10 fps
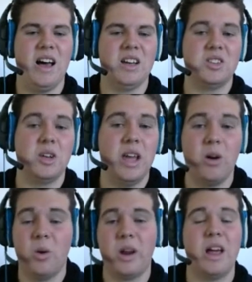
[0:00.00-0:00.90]
So yeah,
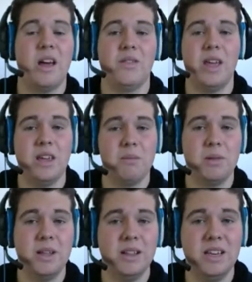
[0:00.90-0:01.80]
Order have
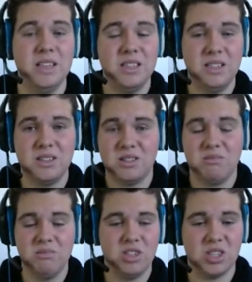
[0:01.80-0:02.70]

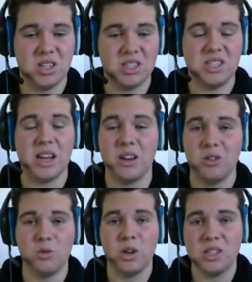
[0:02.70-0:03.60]
just a second
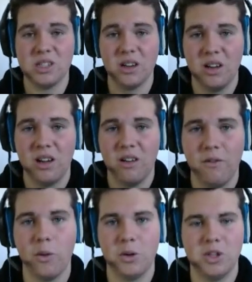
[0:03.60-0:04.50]
roster
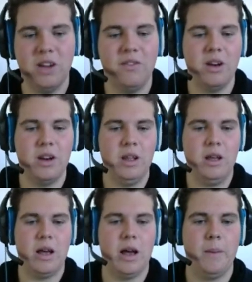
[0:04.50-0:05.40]
for Gfinity,
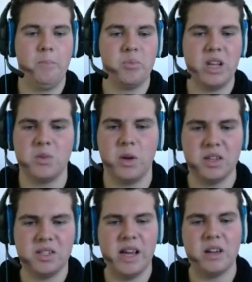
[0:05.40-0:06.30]
as well
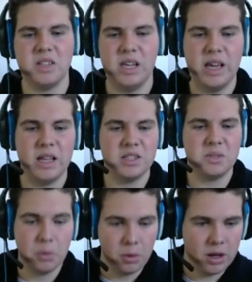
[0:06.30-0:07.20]
as Towski and
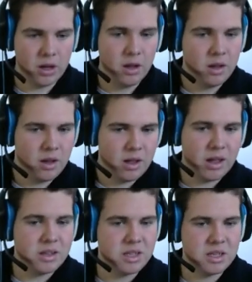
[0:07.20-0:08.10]
Spooker
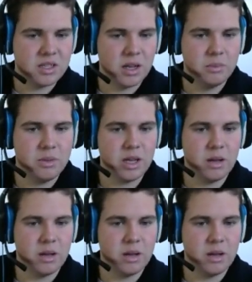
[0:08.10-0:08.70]
as their subs.